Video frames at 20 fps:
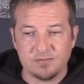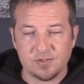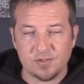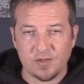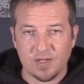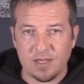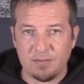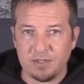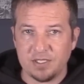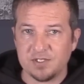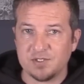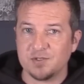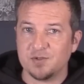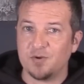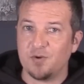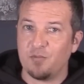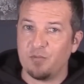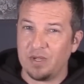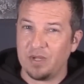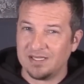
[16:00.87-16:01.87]
So that means
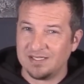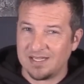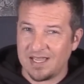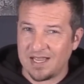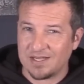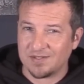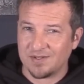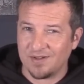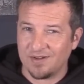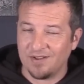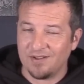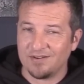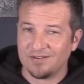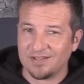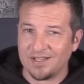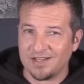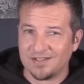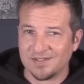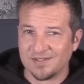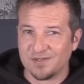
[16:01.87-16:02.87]
you don't pay tax on
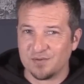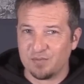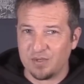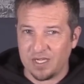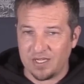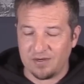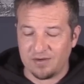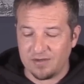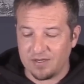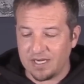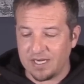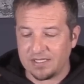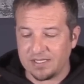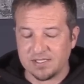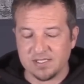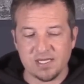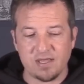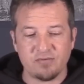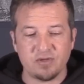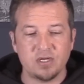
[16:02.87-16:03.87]
100,000, you pay it on
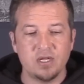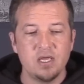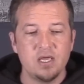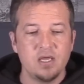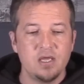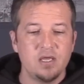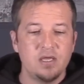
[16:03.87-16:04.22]
97.